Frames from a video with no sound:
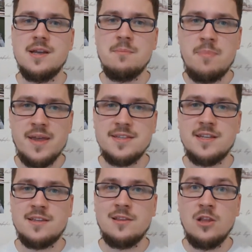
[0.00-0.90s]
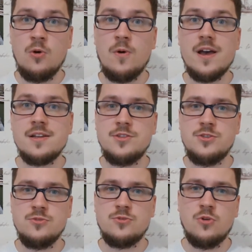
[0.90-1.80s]
passed at low
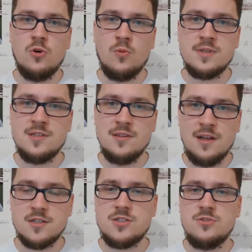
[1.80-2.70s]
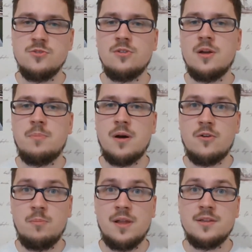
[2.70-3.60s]
altitude over the largest nuclear power
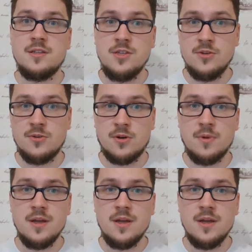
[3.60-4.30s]
plant in Europe,